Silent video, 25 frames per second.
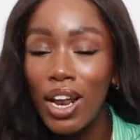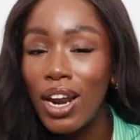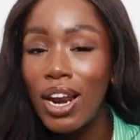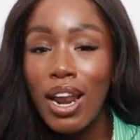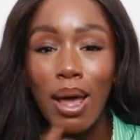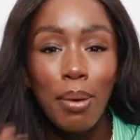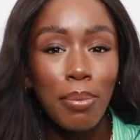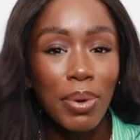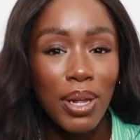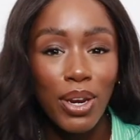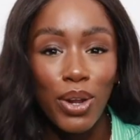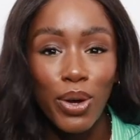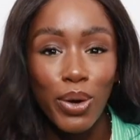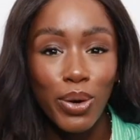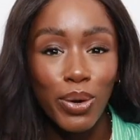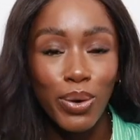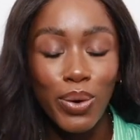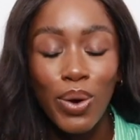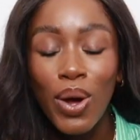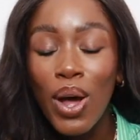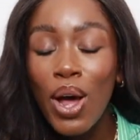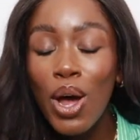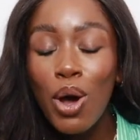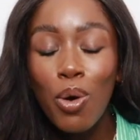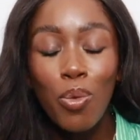Let me know
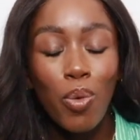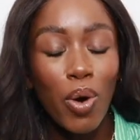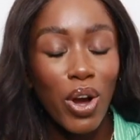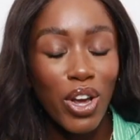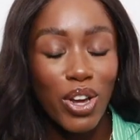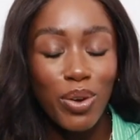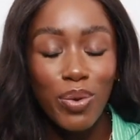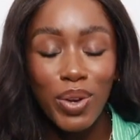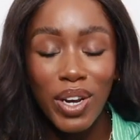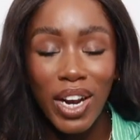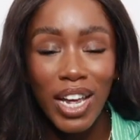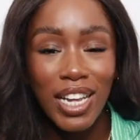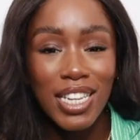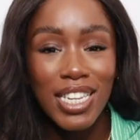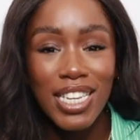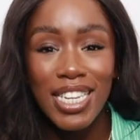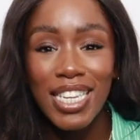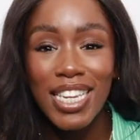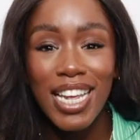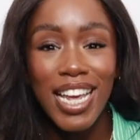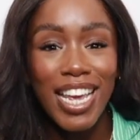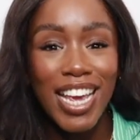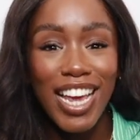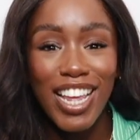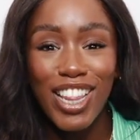what you would like to
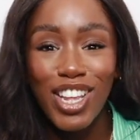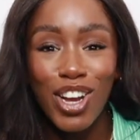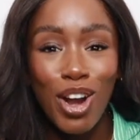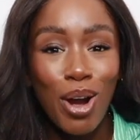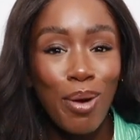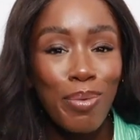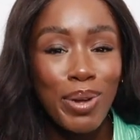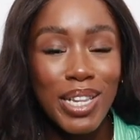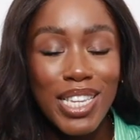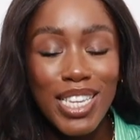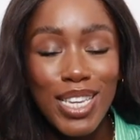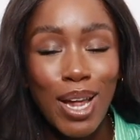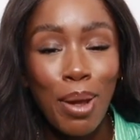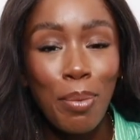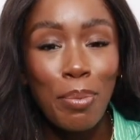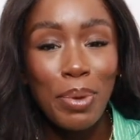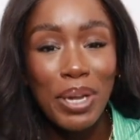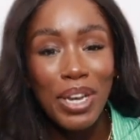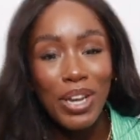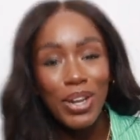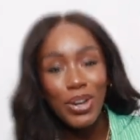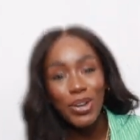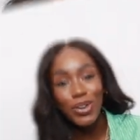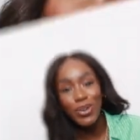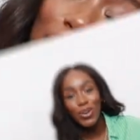see in the comments down
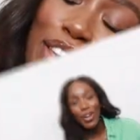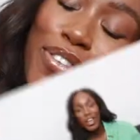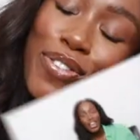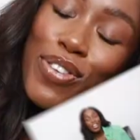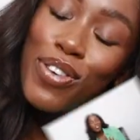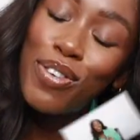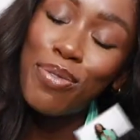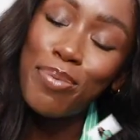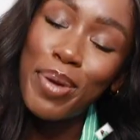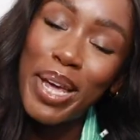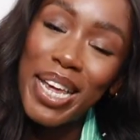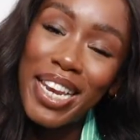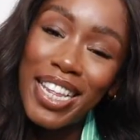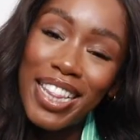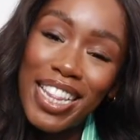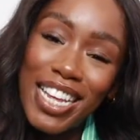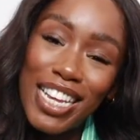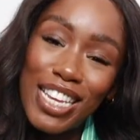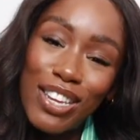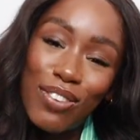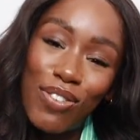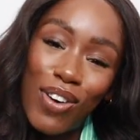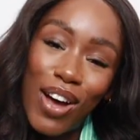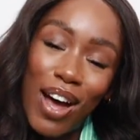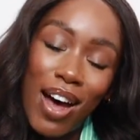below. If you've made it
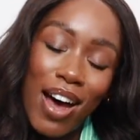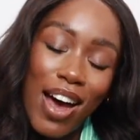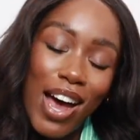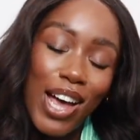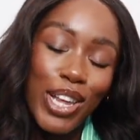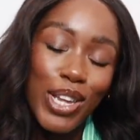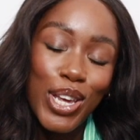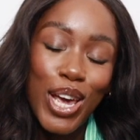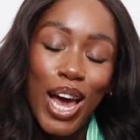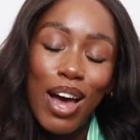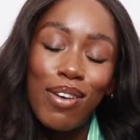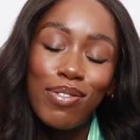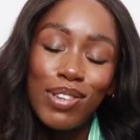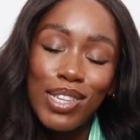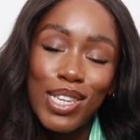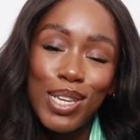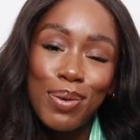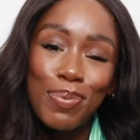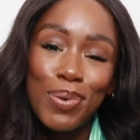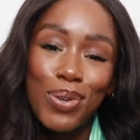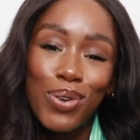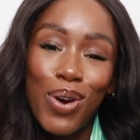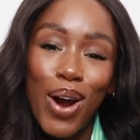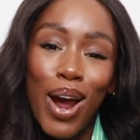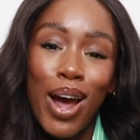this far and you haven't
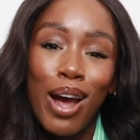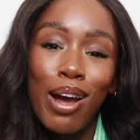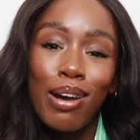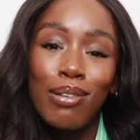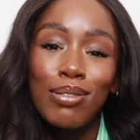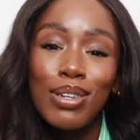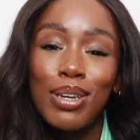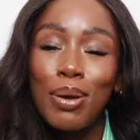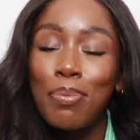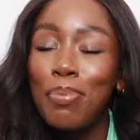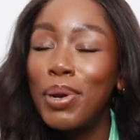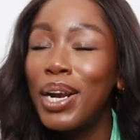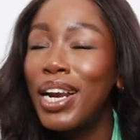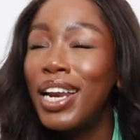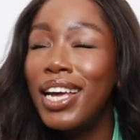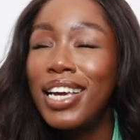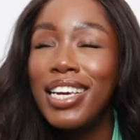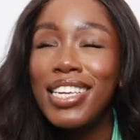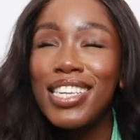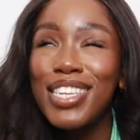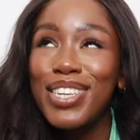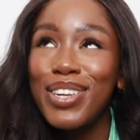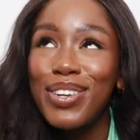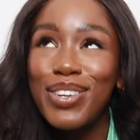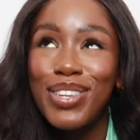subscribed,
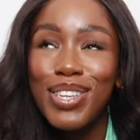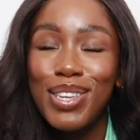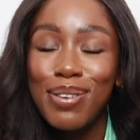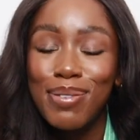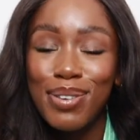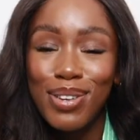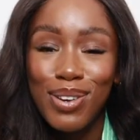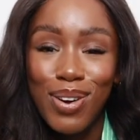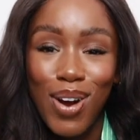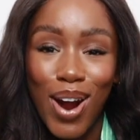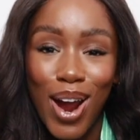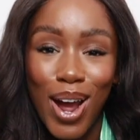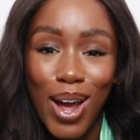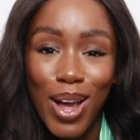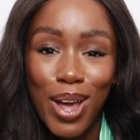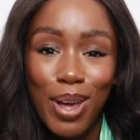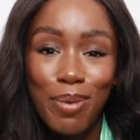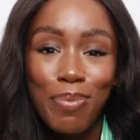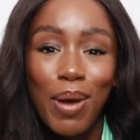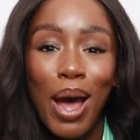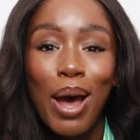please do subscribe.